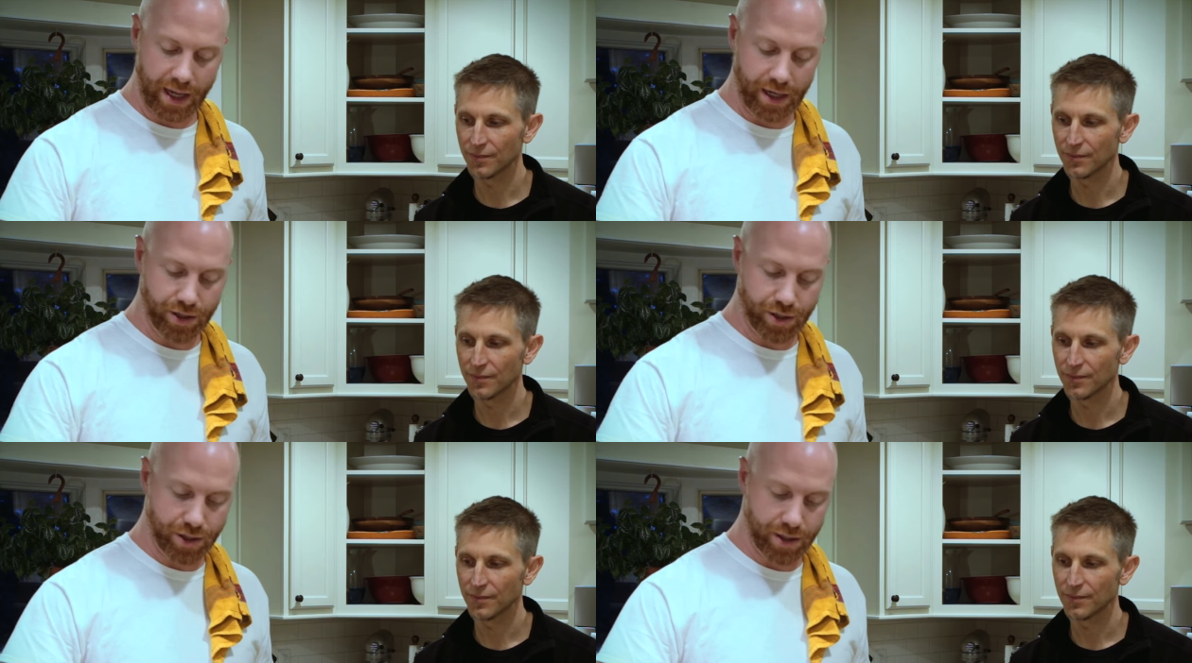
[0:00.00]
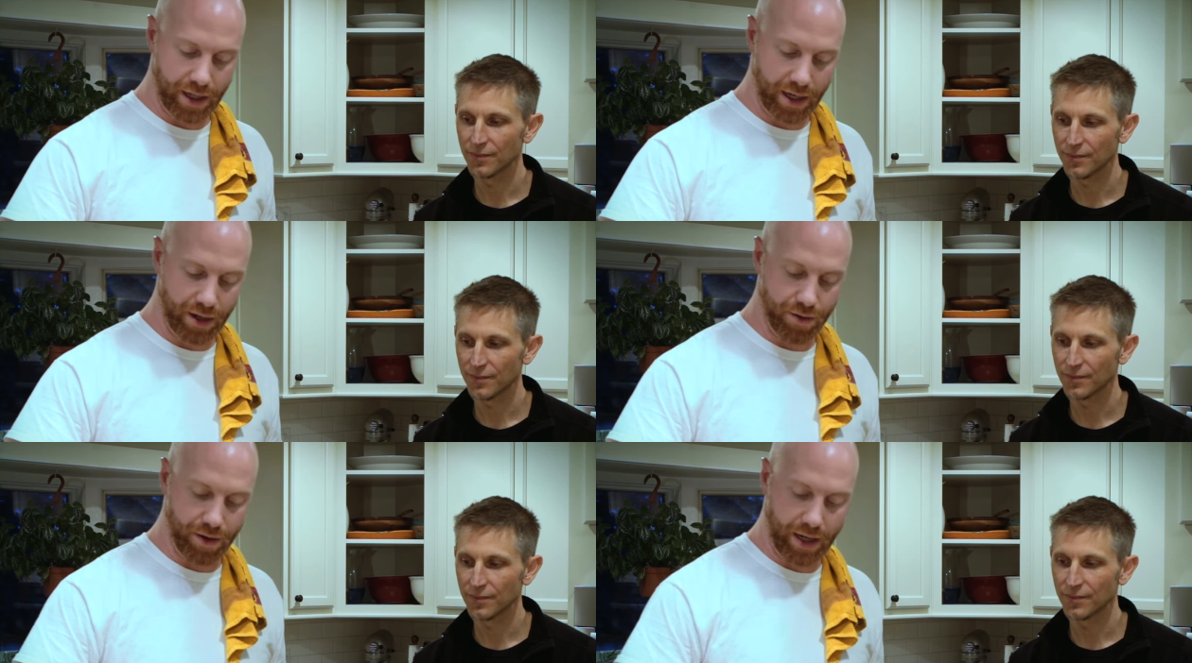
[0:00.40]
Speaker 1: each
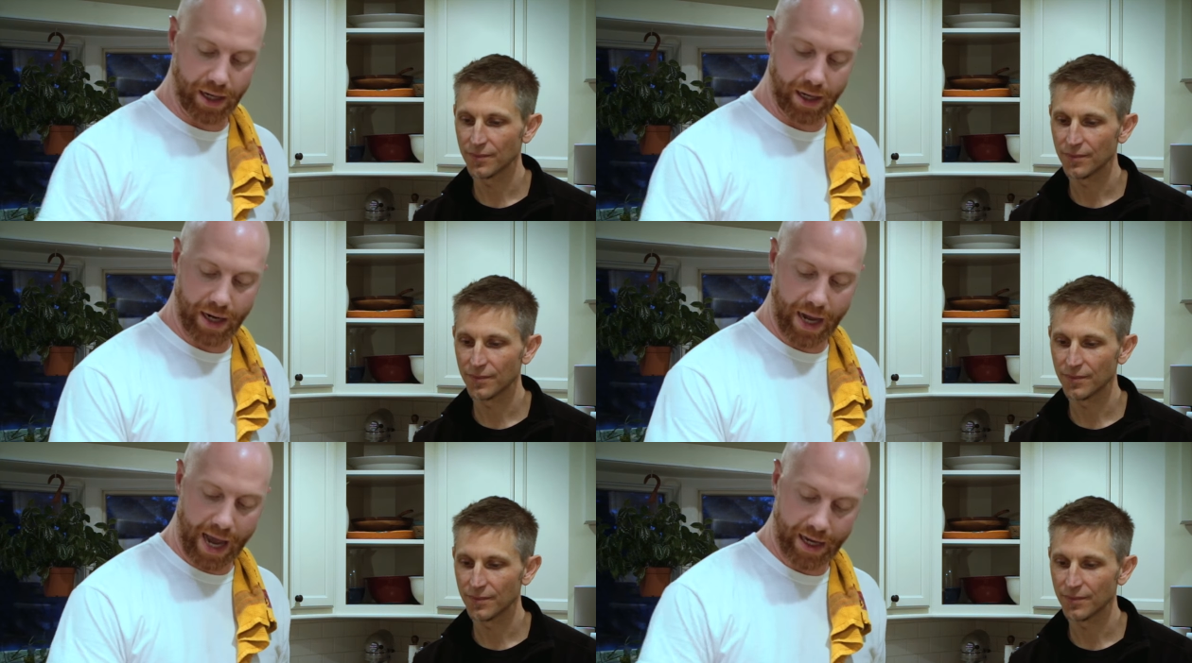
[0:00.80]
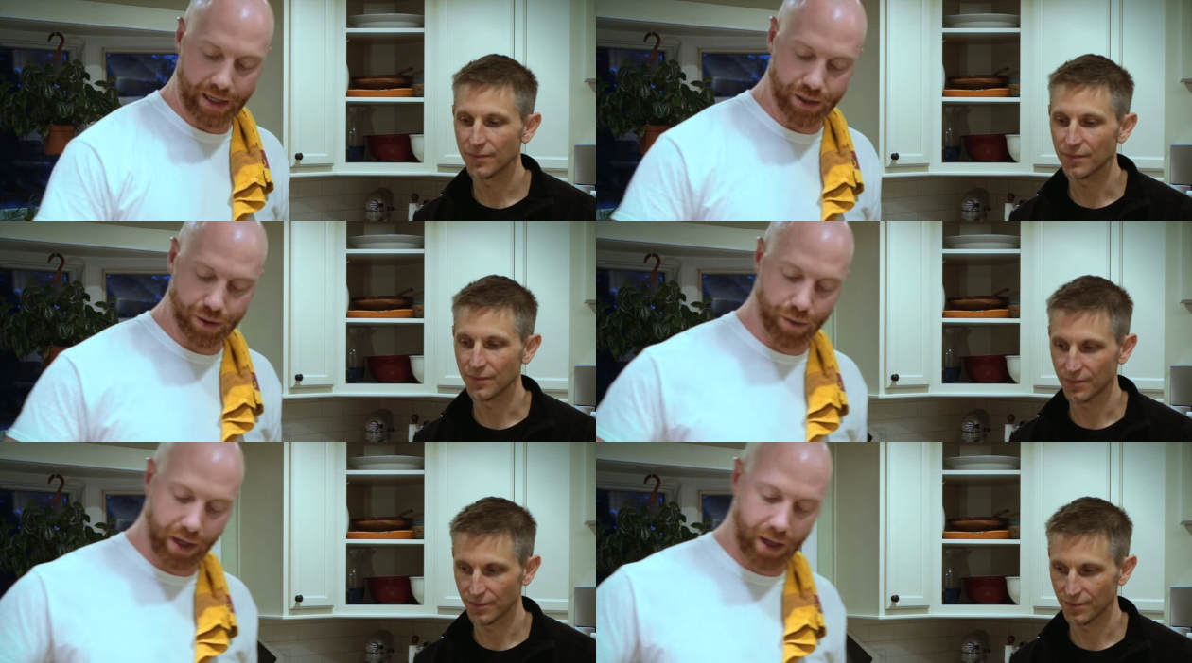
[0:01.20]
ingredient
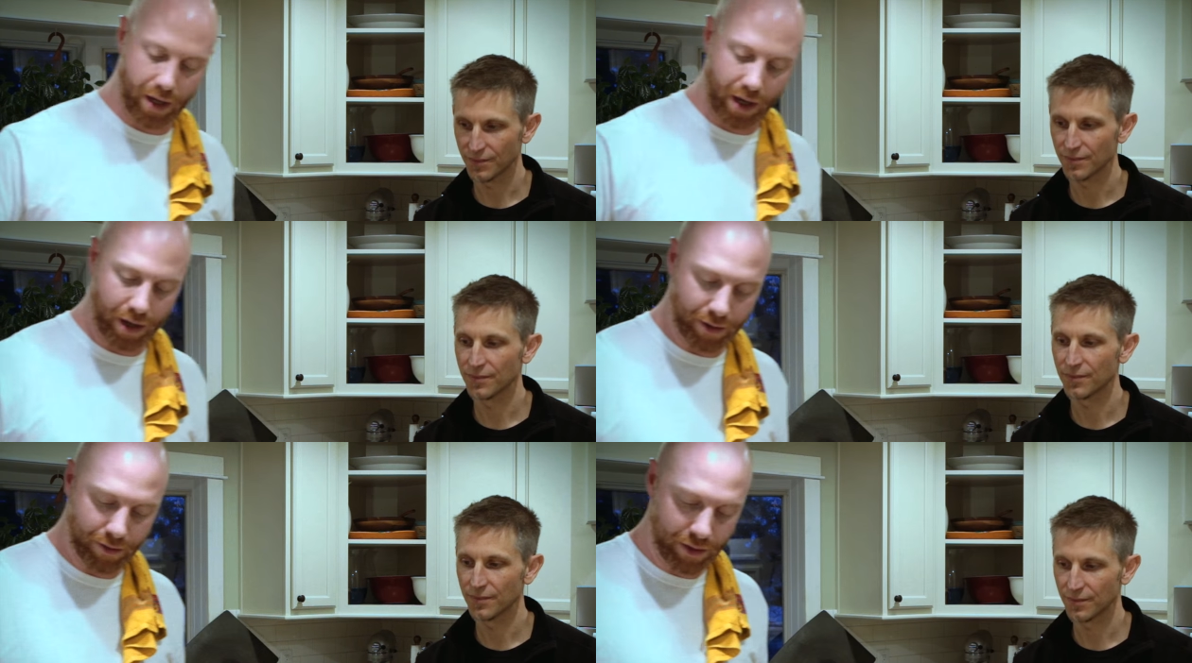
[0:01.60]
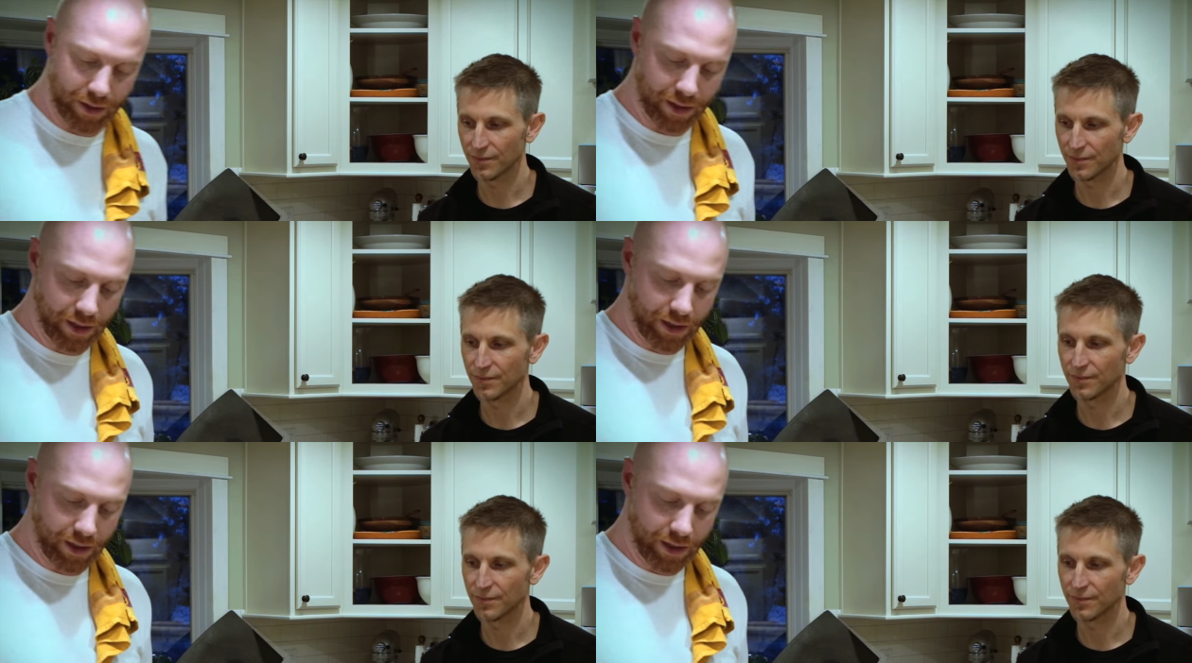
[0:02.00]
as we go.